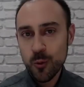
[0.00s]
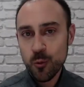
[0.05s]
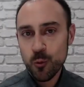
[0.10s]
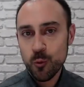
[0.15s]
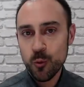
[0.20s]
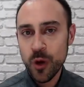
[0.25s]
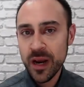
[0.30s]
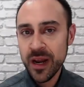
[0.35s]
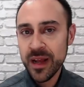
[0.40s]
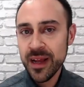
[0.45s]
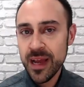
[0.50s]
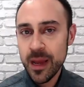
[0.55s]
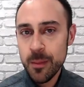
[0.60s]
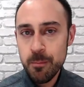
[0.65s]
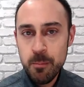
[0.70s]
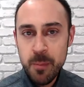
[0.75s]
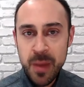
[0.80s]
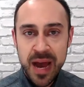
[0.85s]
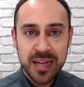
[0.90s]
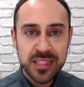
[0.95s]
Running a
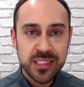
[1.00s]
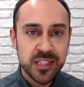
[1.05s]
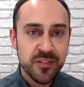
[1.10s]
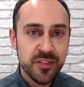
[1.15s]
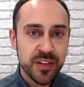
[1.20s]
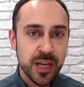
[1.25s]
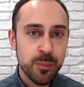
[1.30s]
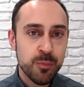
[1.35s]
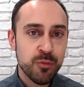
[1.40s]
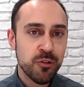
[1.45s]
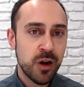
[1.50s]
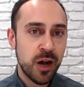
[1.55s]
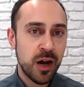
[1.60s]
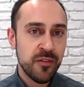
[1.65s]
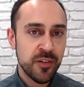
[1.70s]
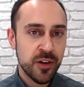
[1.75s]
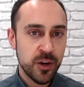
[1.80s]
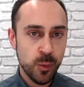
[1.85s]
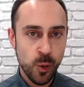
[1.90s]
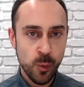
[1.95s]
massively
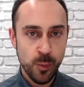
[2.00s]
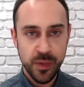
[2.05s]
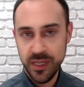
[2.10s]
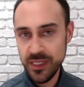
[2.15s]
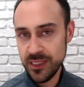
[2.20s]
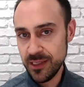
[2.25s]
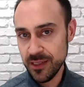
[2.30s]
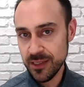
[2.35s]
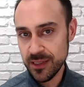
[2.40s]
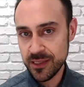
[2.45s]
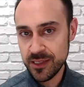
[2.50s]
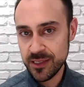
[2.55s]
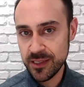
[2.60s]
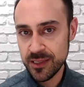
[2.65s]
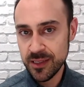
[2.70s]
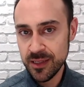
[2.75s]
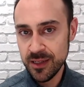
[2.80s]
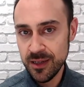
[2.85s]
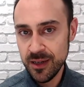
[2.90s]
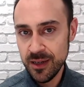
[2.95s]
profitable business